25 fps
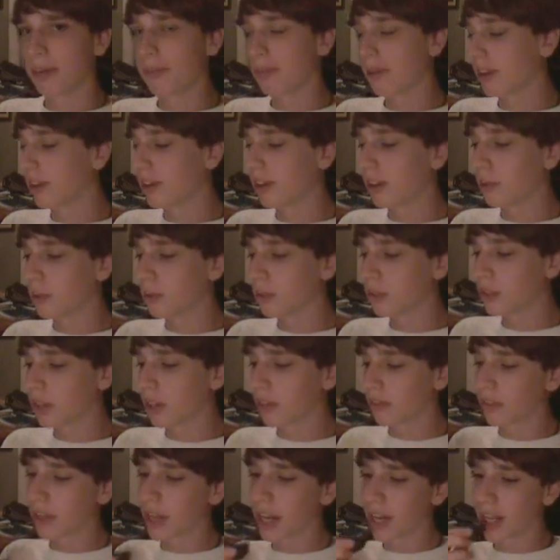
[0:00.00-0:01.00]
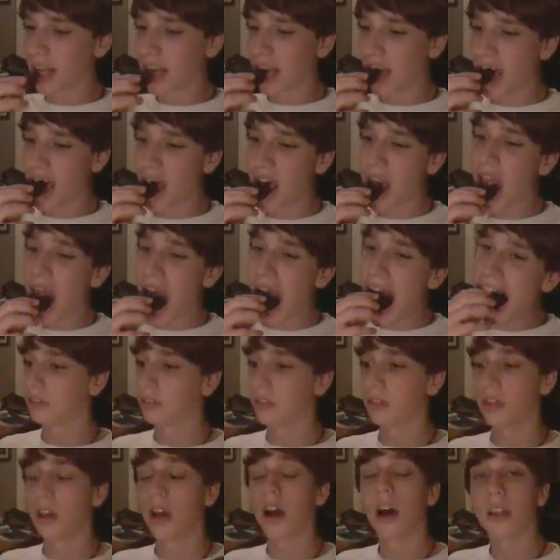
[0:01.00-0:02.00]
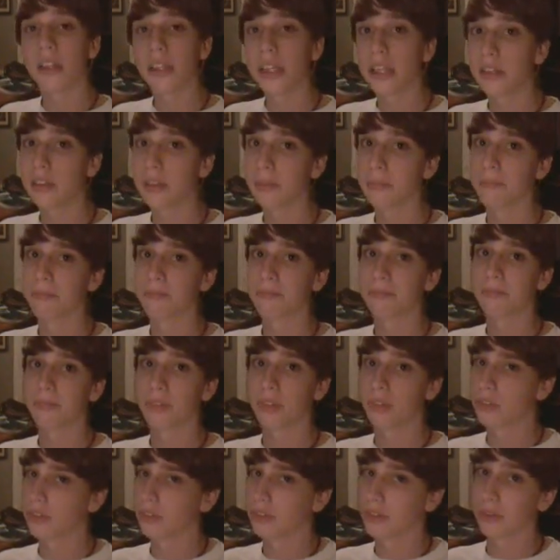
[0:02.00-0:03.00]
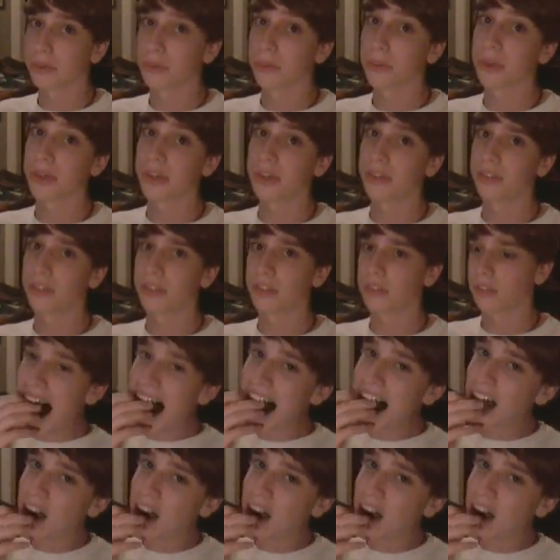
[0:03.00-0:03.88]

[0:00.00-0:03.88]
I'm not a double stuff kind of guy. I'll eat them. They're still Oreos.